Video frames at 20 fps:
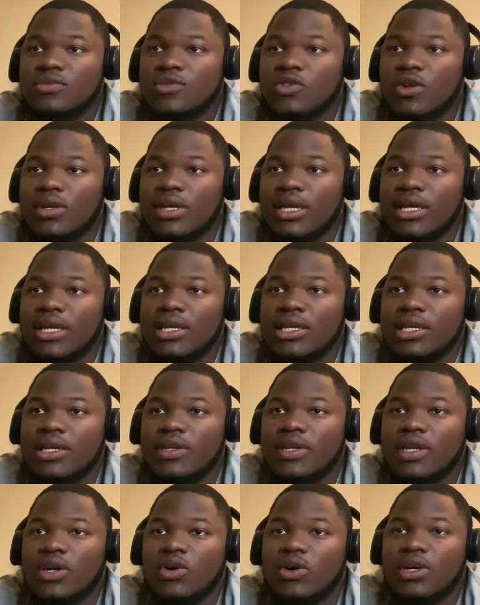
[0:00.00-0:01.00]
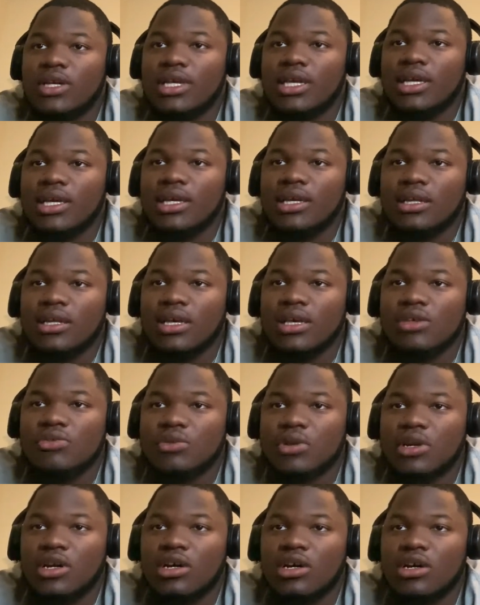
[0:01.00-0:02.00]
Okay, here they go again. Hands
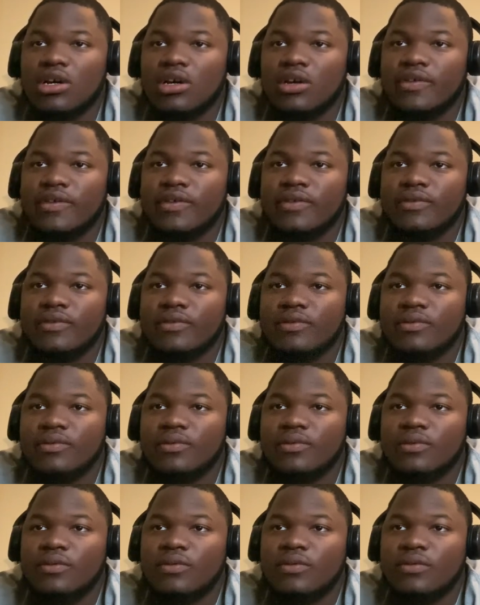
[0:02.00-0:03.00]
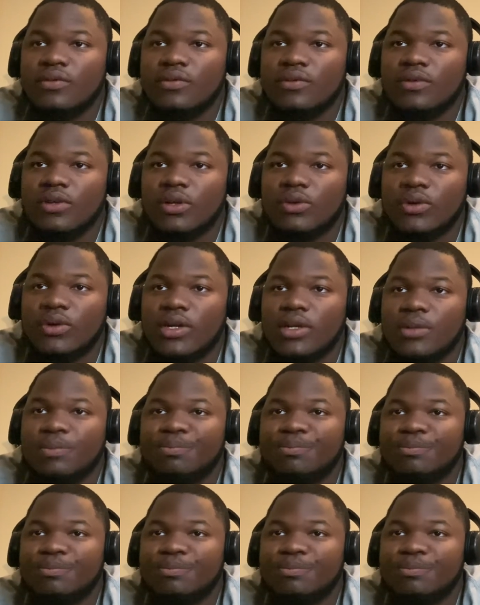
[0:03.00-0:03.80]
it off. Good run.